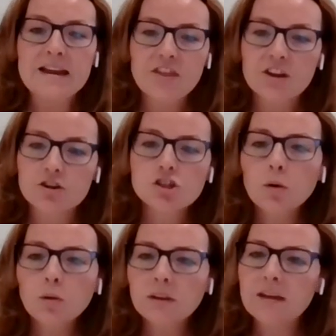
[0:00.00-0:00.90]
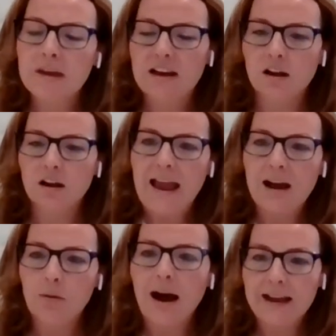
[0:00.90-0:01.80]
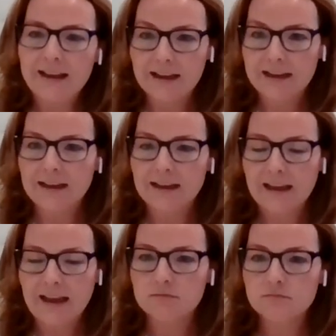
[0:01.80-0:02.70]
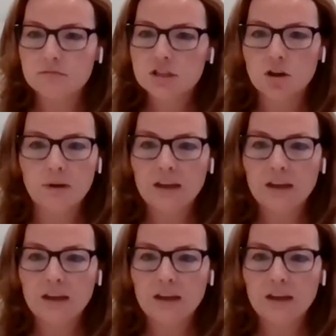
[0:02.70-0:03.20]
and there's no limit on how high it can get.